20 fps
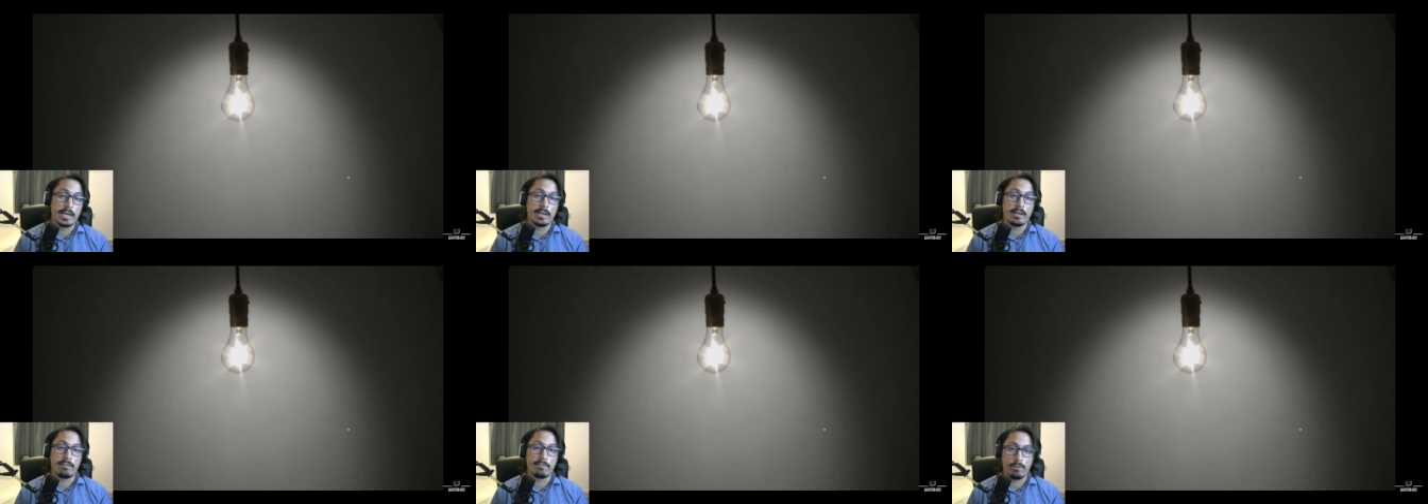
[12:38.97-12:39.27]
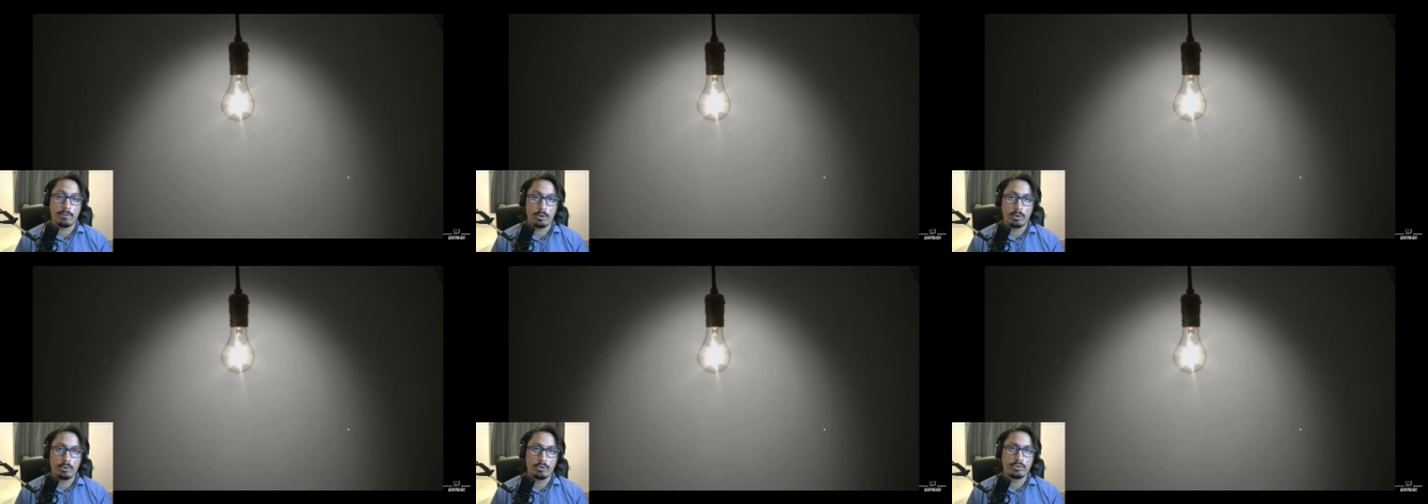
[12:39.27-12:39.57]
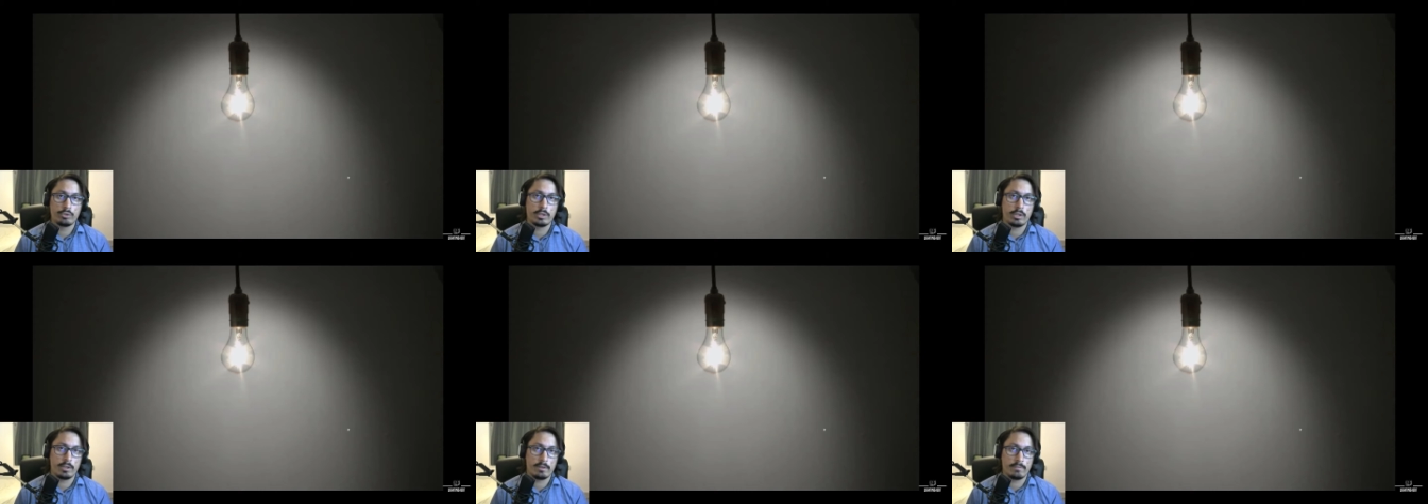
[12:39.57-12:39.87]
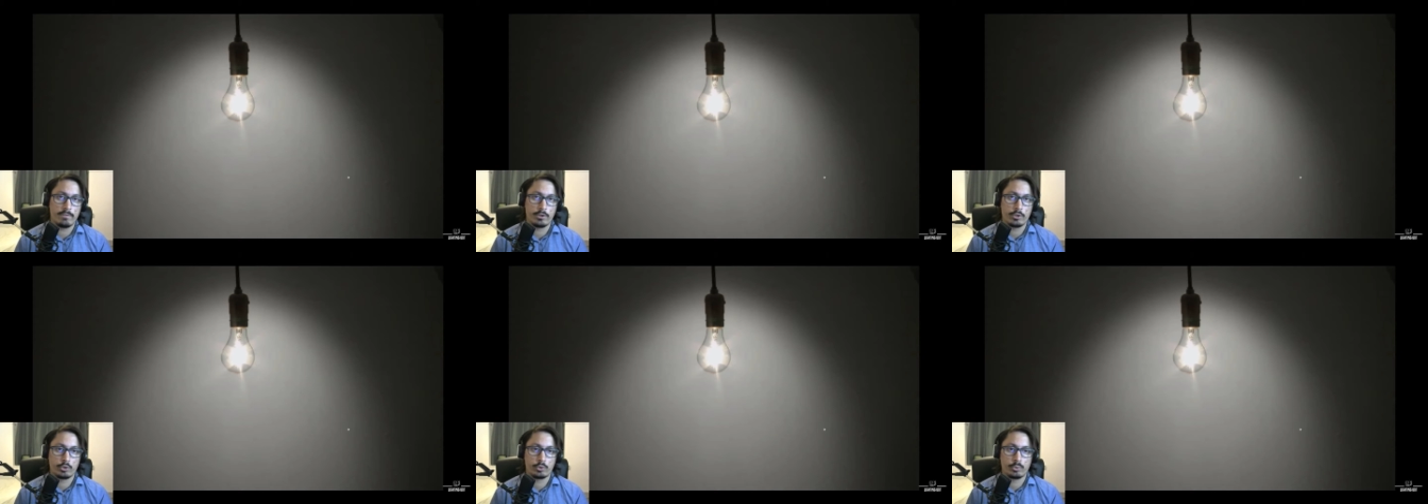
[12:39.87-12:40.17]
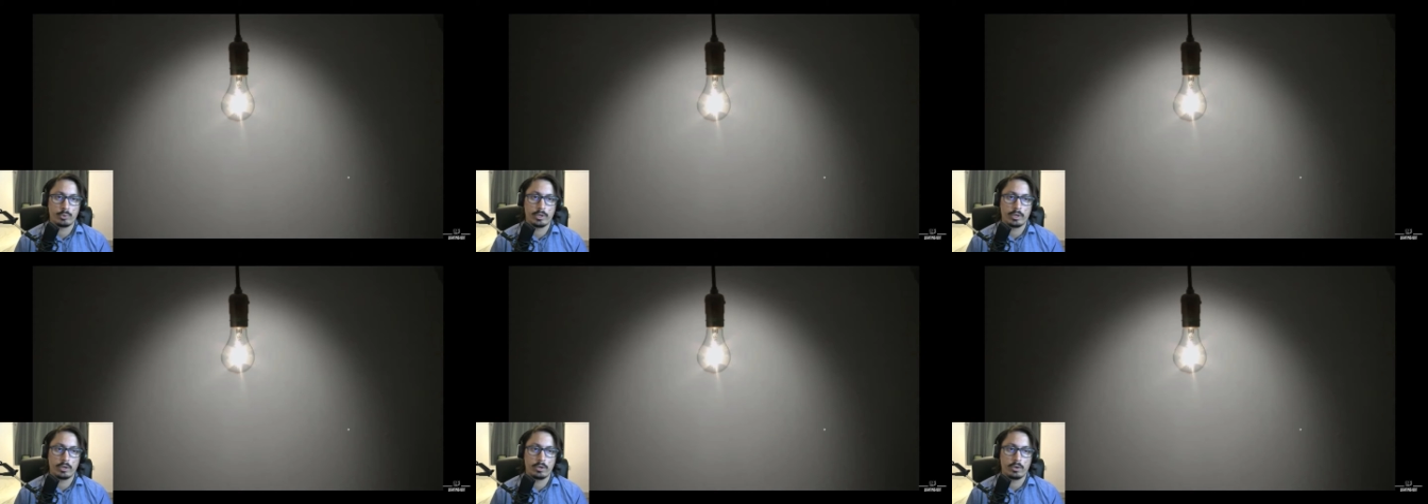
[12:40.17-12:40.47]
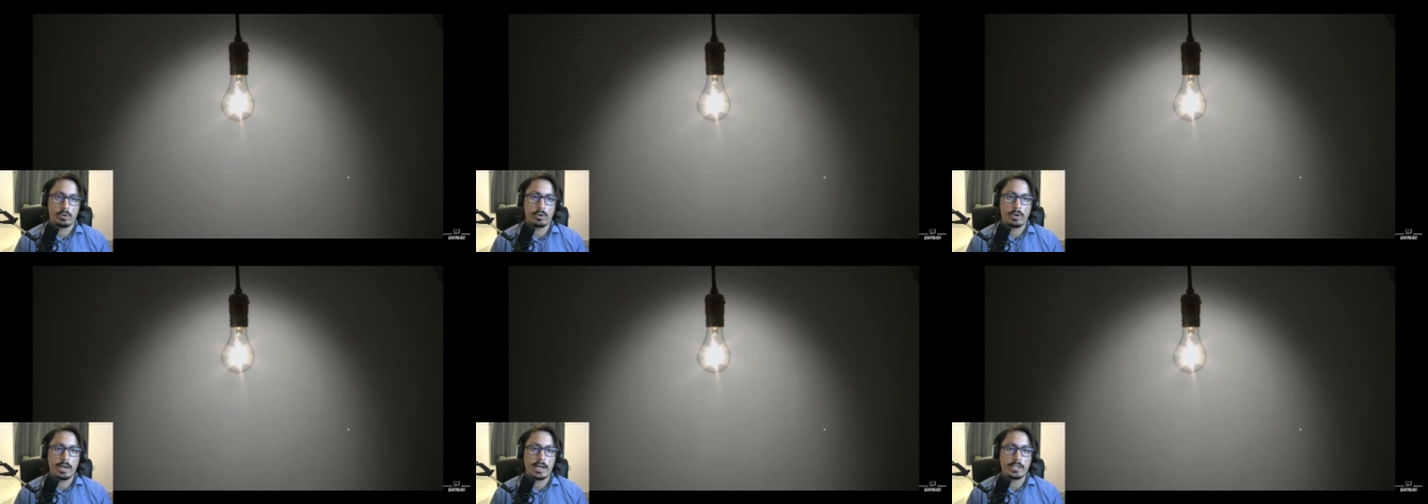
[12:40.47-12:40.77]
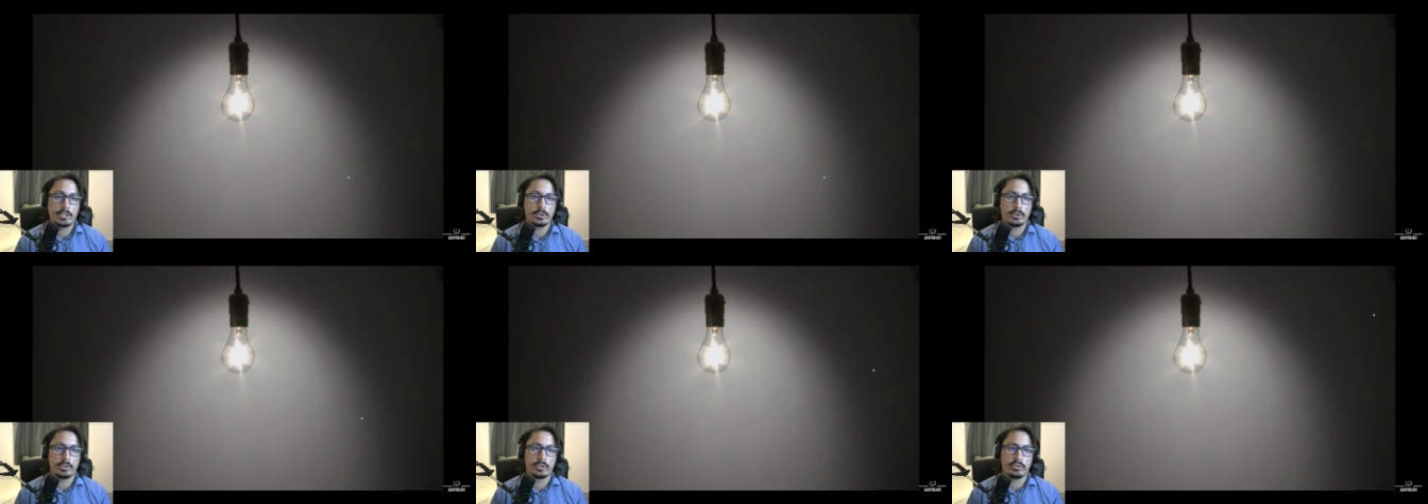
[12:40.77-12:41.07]
It follows the inverse square law.
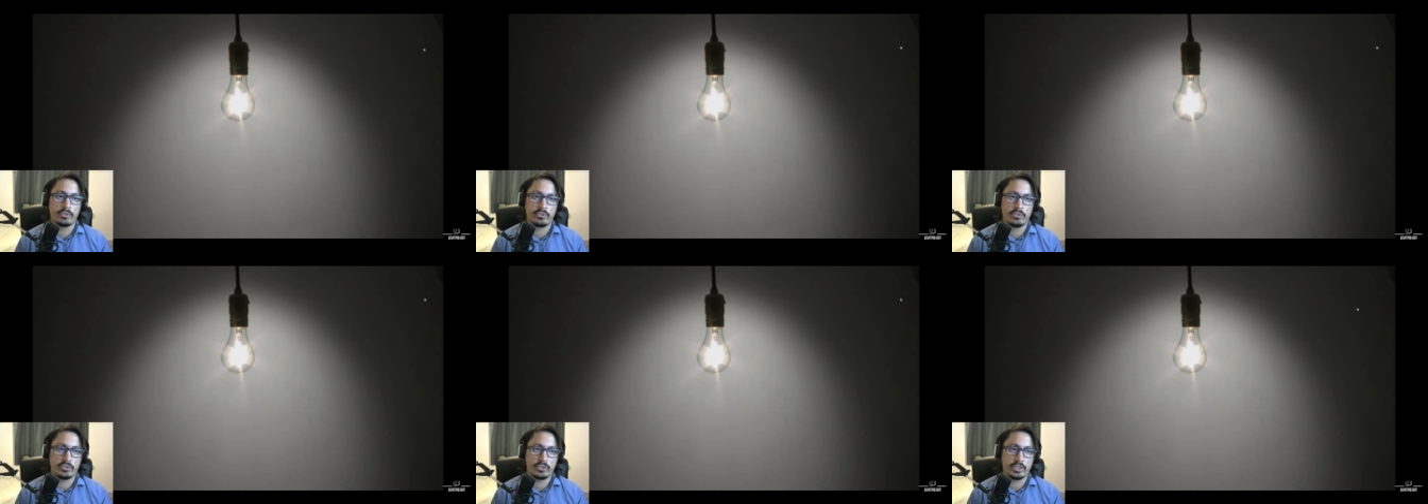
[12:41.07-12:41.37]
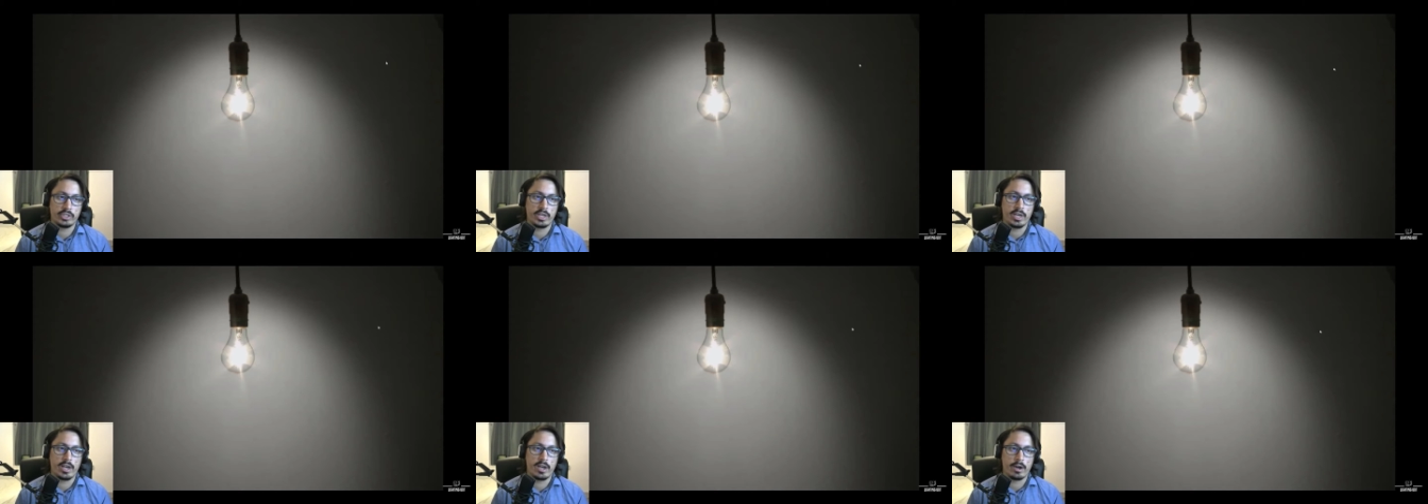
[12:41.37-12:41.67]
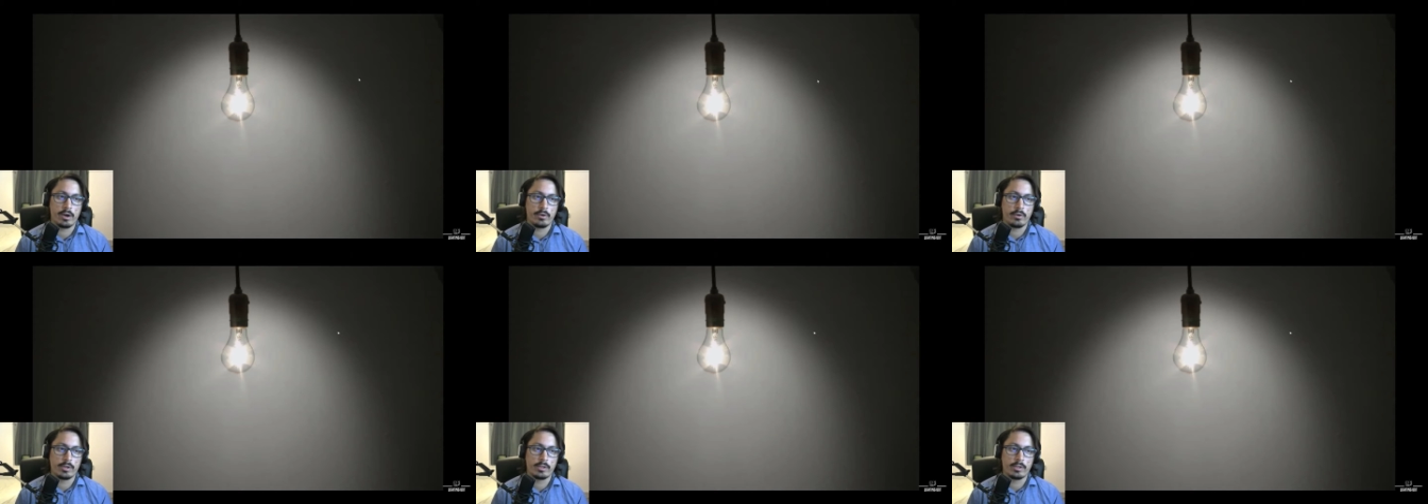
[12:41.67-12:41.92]
As you can see here,